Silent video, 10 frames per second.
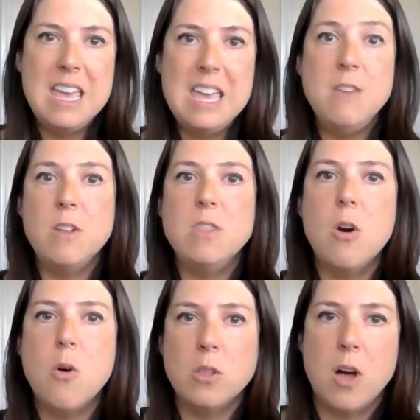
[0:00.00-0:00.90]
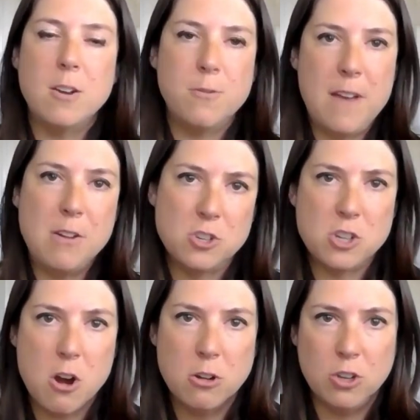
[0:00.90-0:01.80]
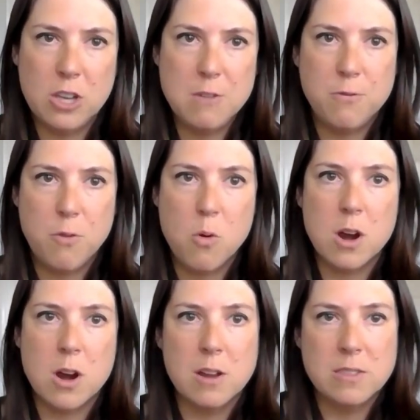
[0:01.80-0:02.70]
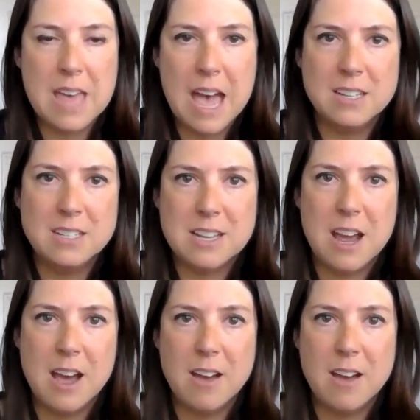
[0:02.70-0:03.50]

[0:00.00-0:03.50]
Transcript: even though a lot of founders are looking for that